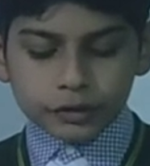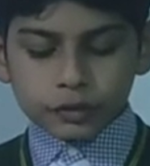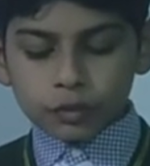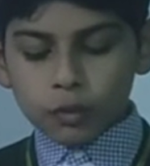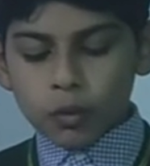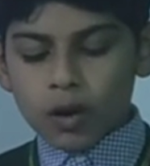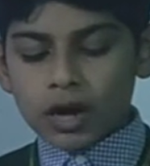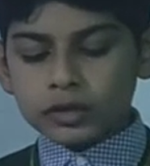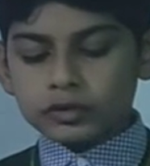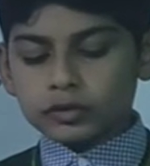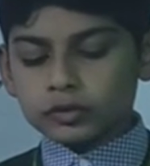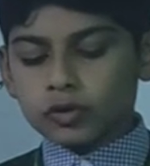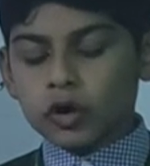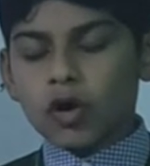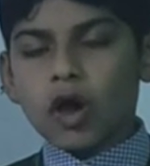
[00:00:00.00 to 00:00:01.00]
You
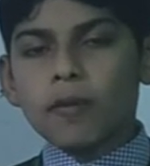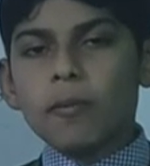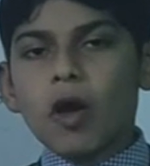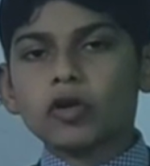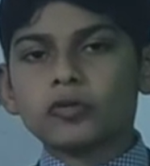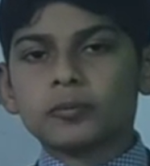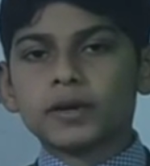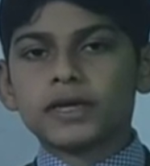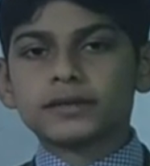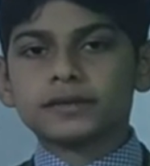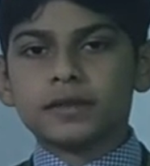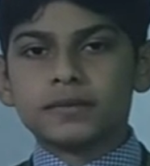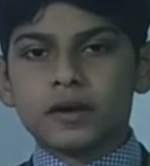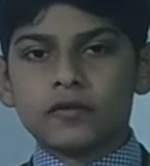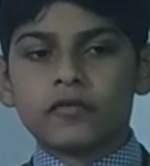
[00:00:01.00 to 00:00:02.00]
want to know about my
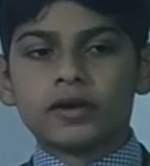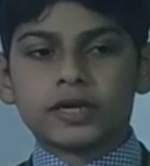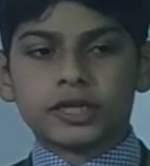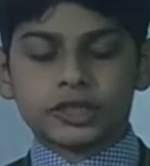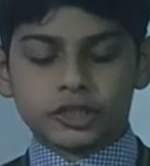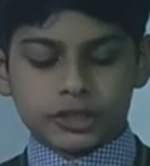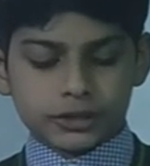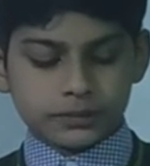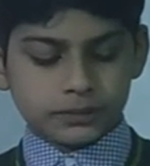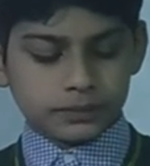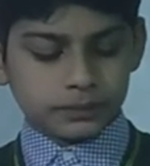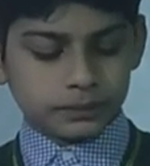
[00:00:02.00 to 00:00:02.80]
summer vacation.